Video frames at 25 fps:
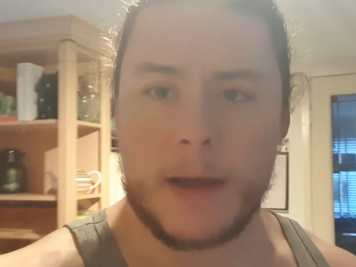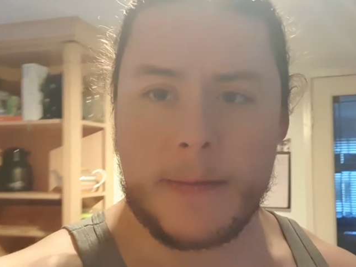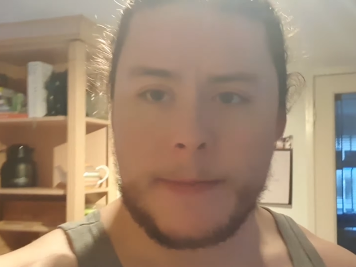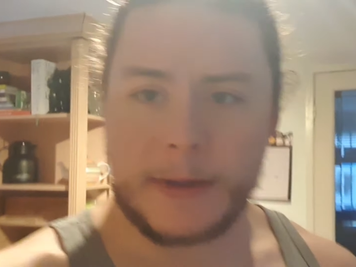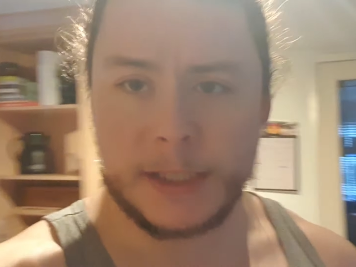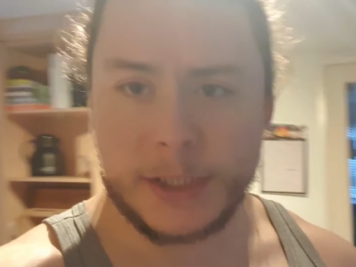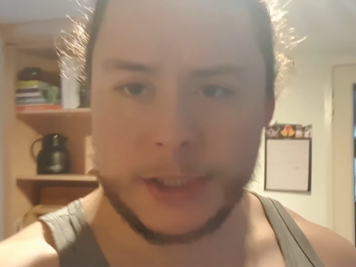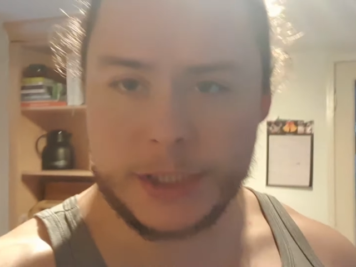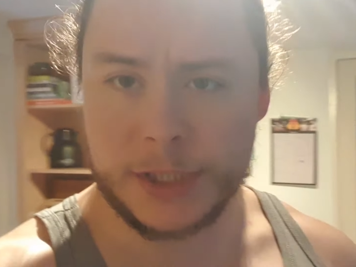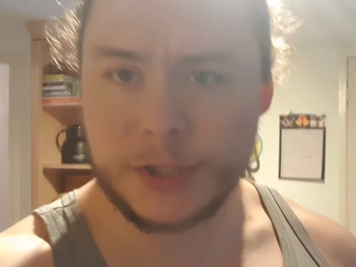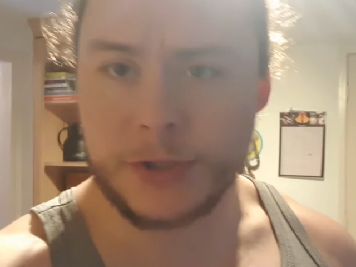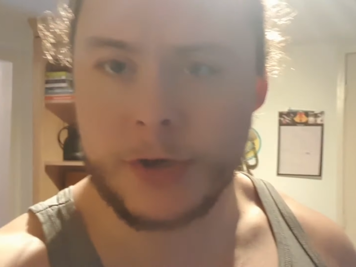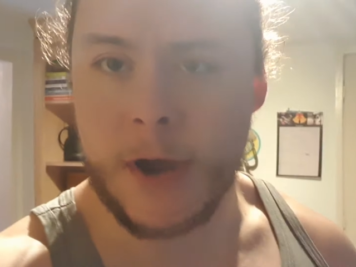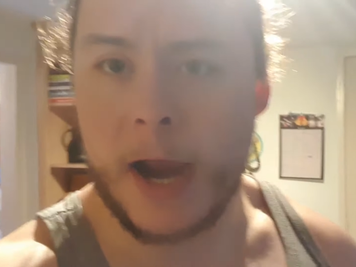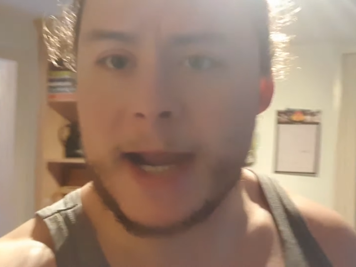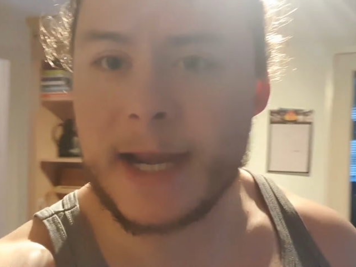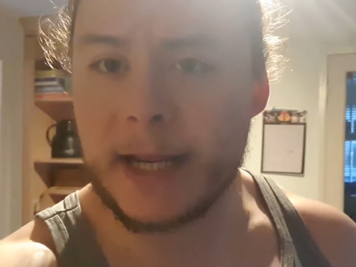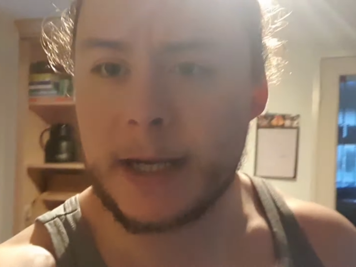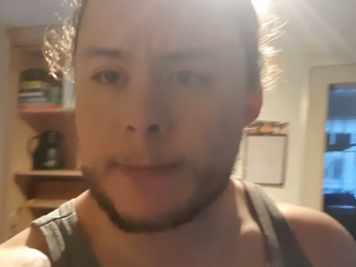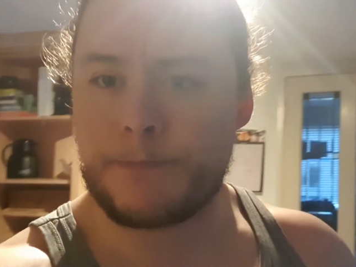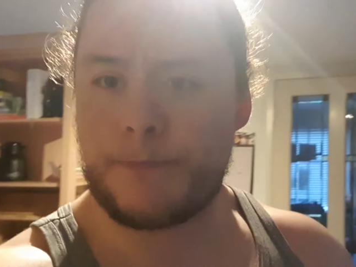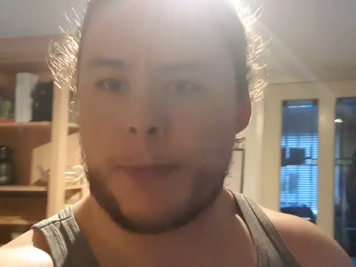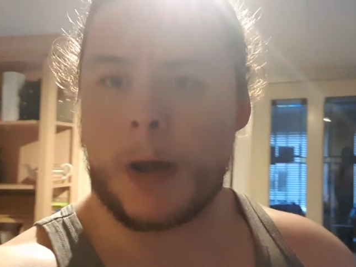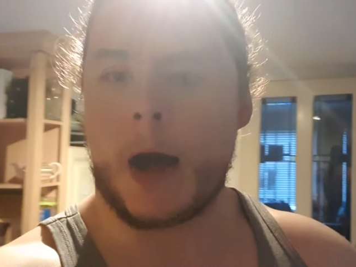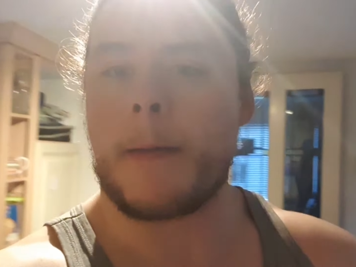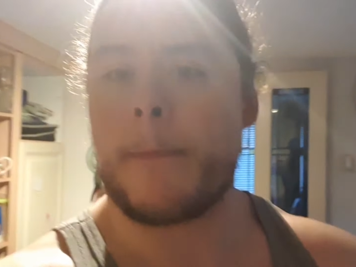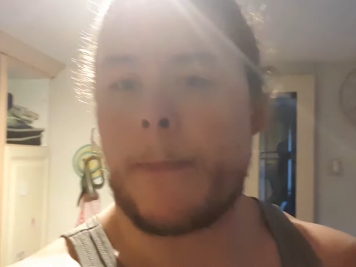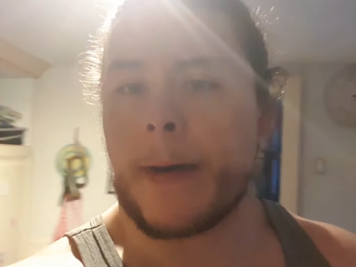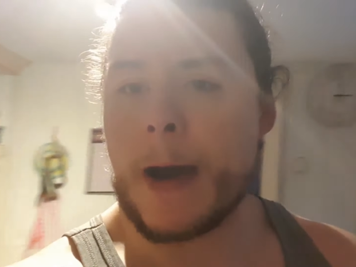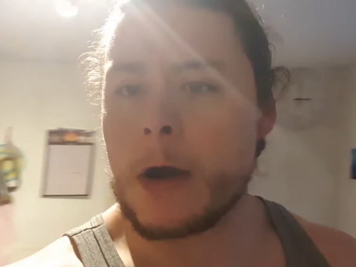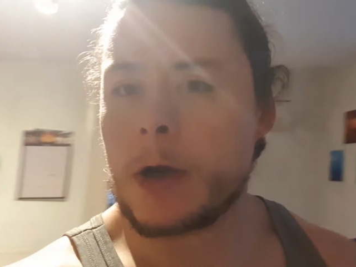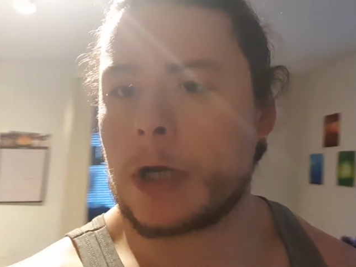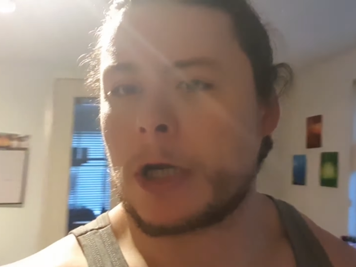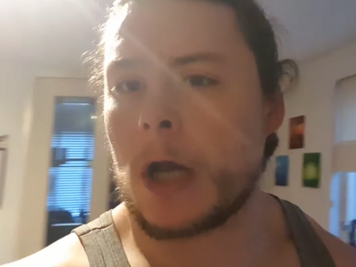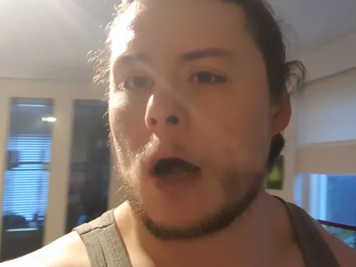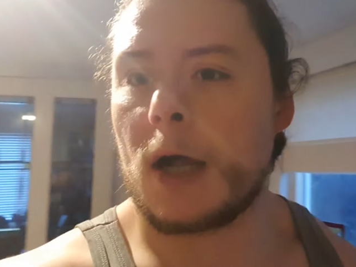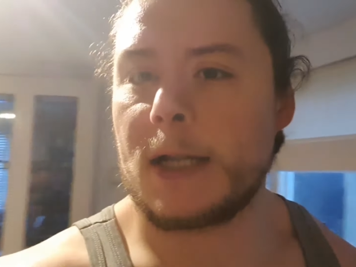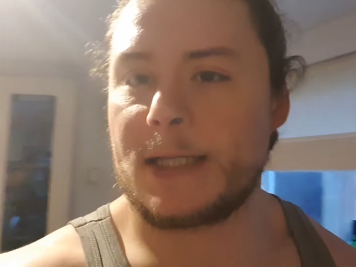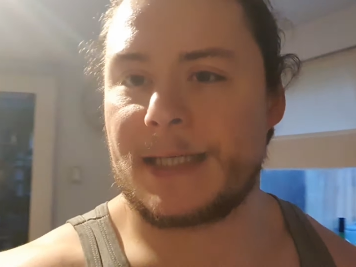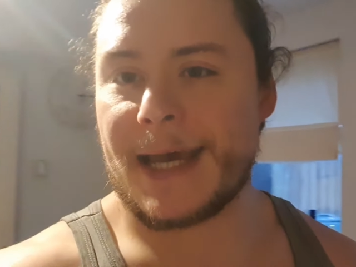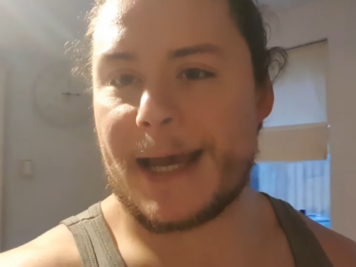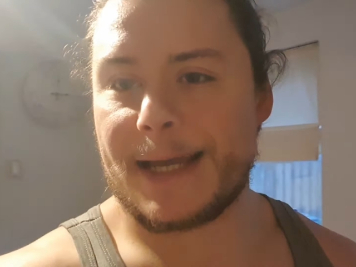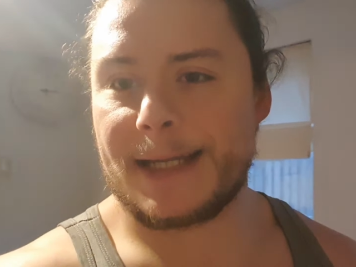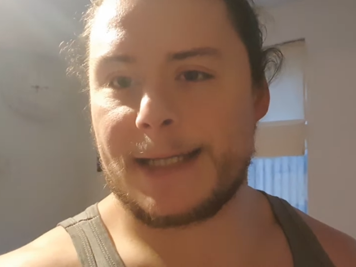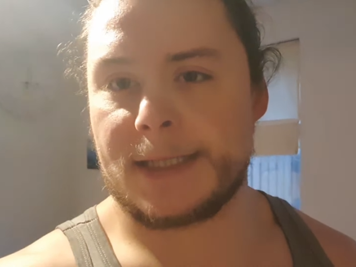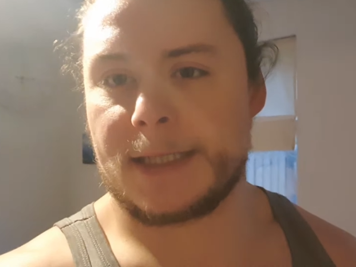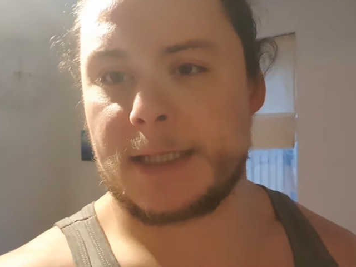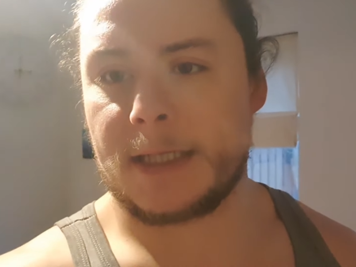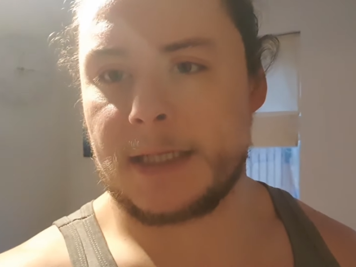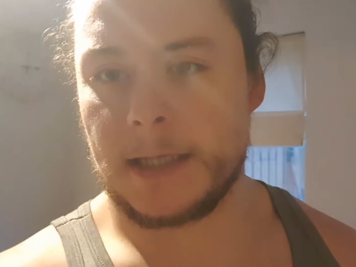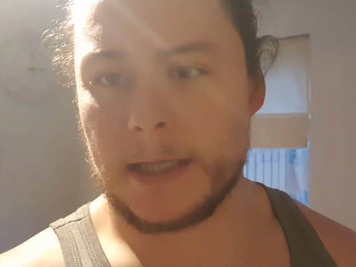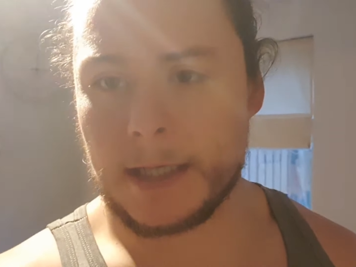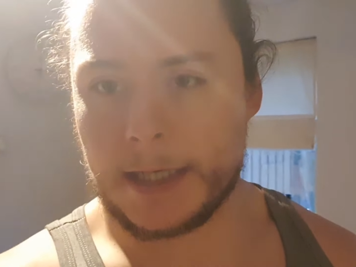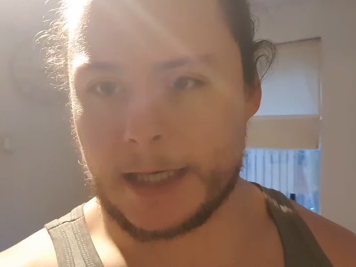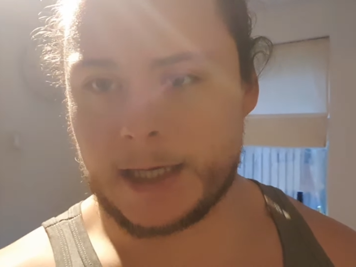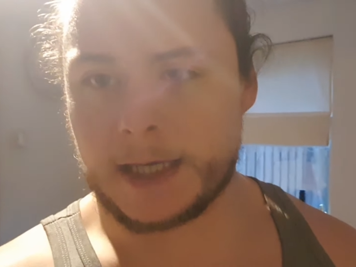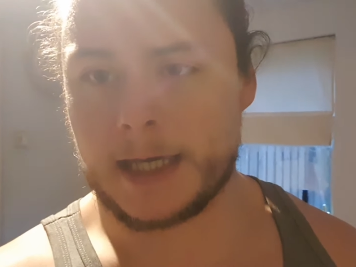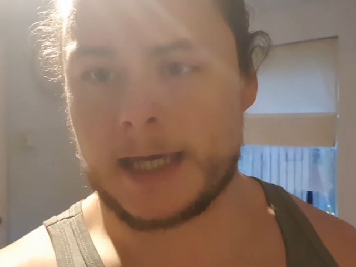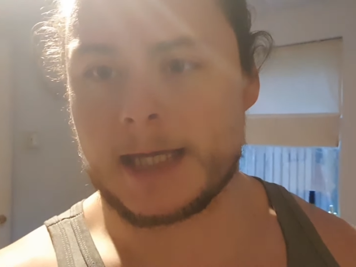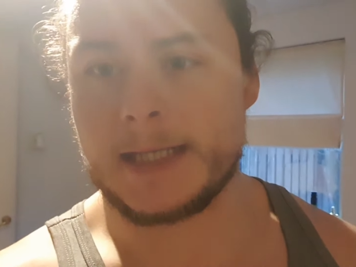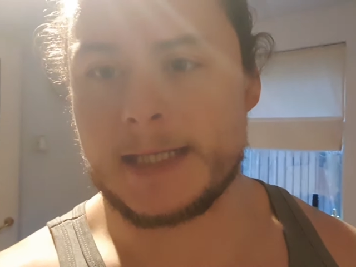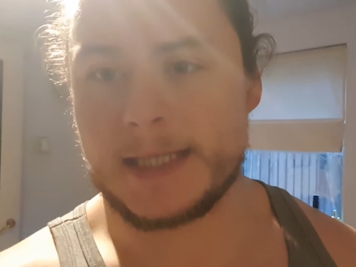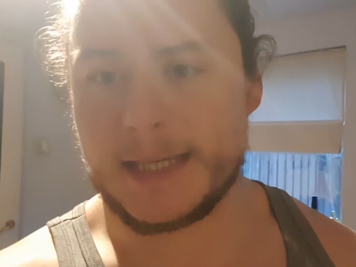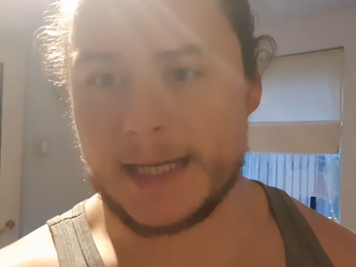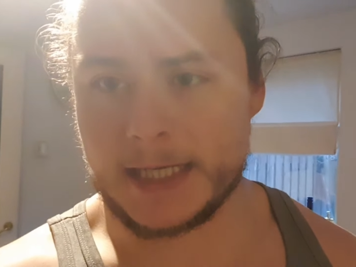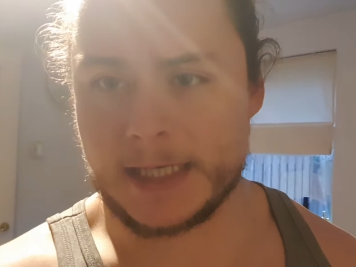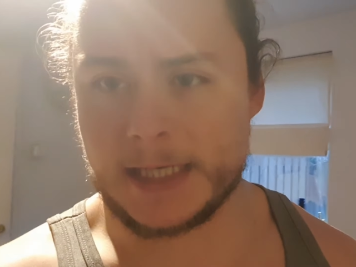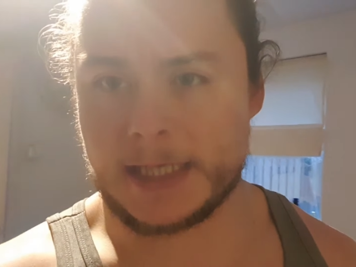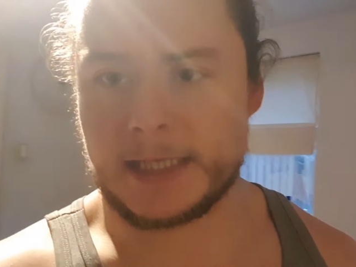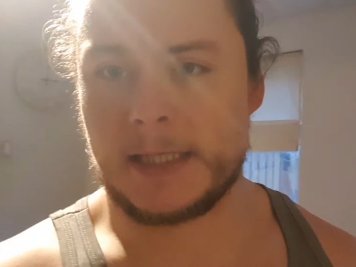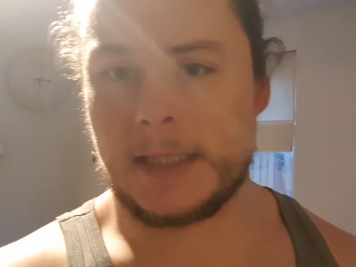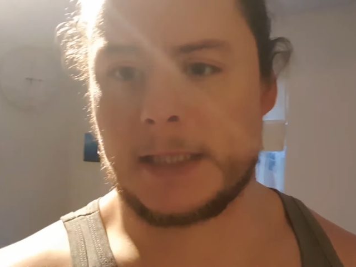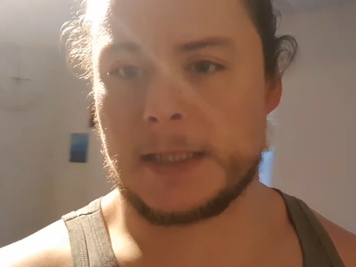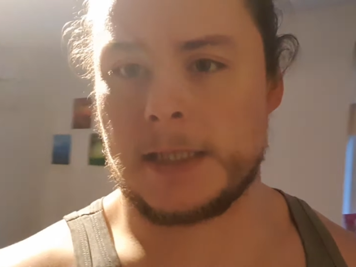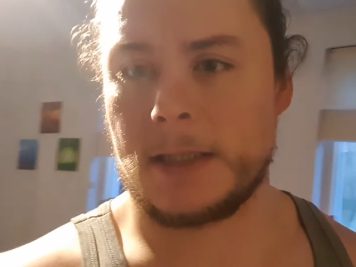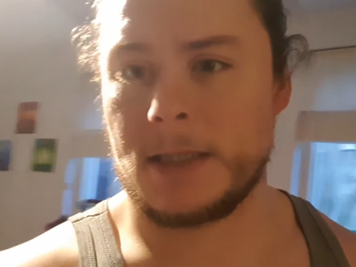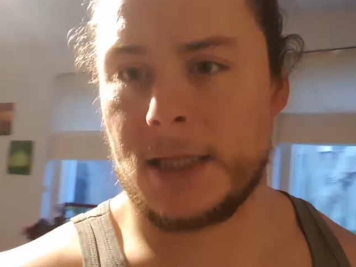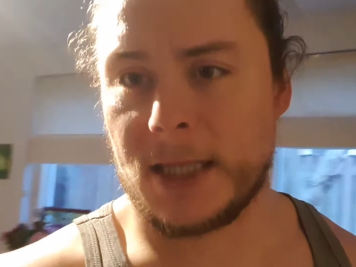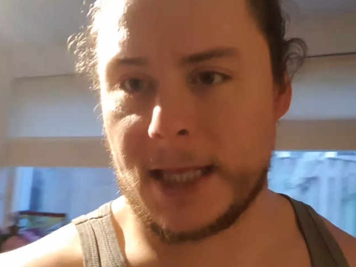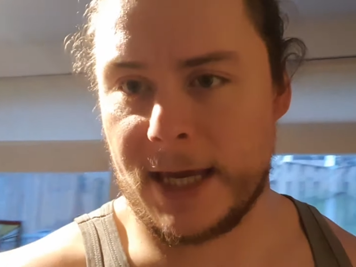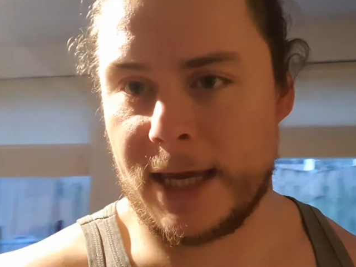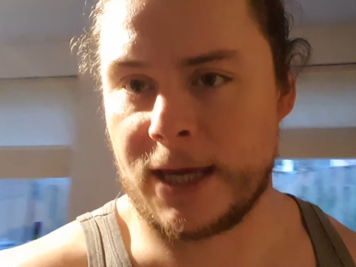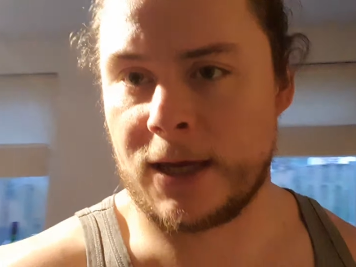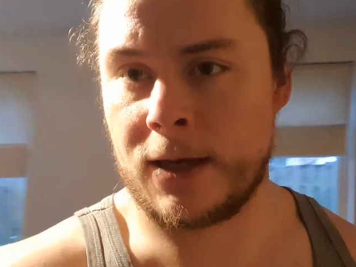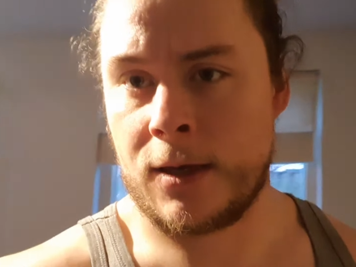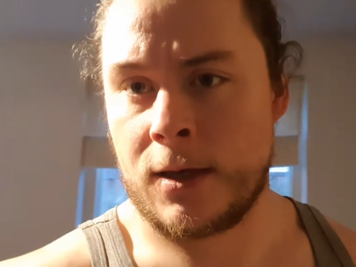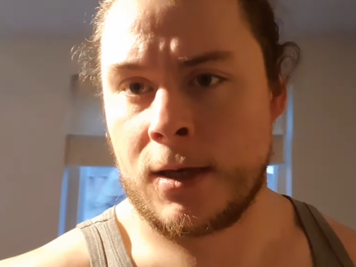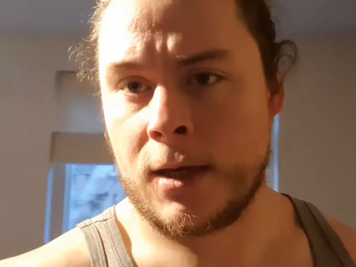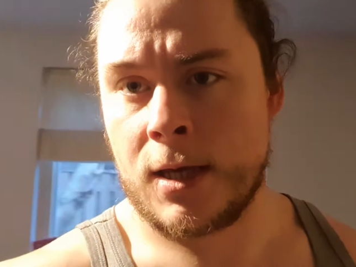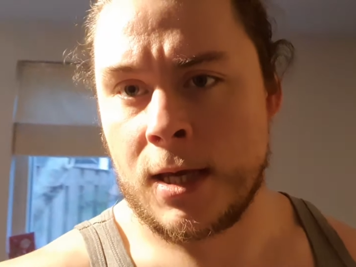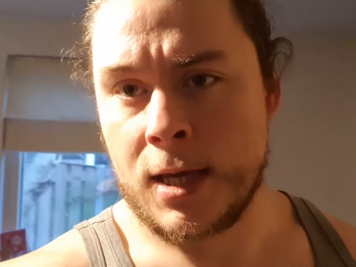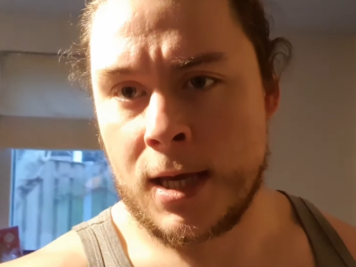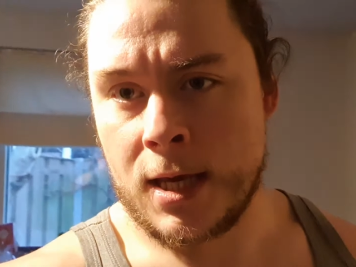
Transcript: been just trying to pump out content consistently